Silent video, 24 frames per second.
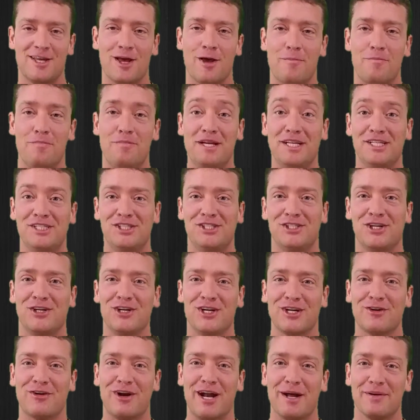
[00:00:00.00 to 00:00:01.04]
Be sure
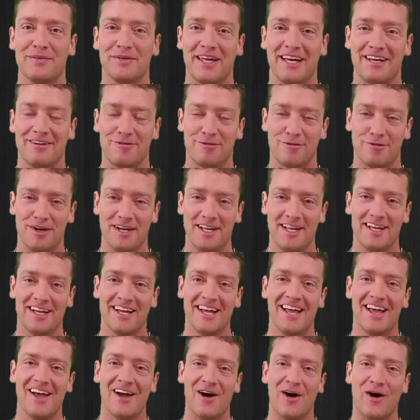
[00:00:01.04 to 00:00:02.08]
to grab that free
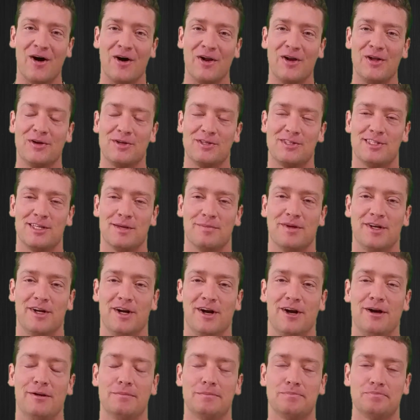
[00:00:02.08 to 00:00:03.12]
audio
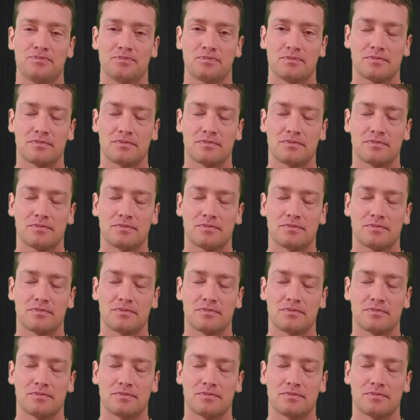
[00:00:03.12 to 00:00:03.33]
seminar.